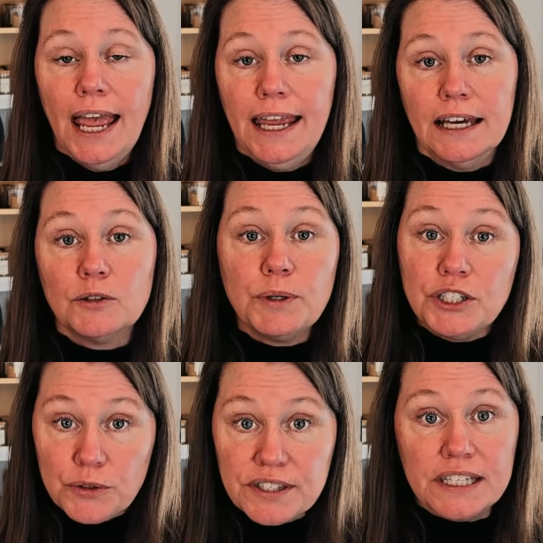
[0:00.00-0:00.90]
and we
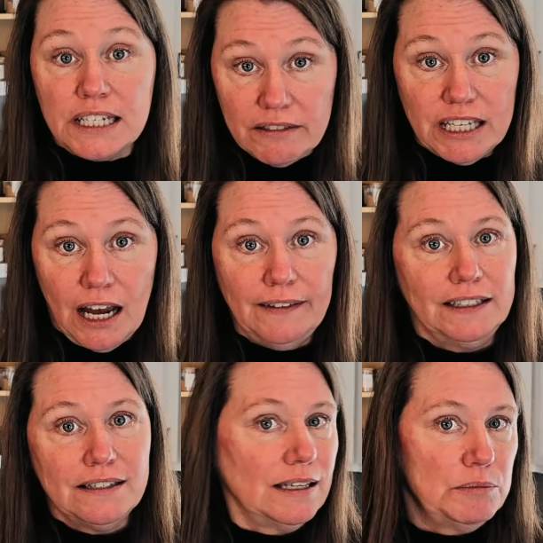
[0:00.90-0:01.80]
do sit at the
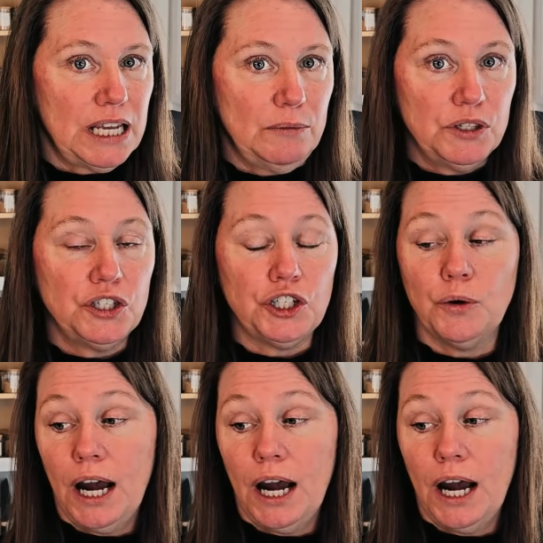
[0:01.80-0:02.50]
island sometimes too,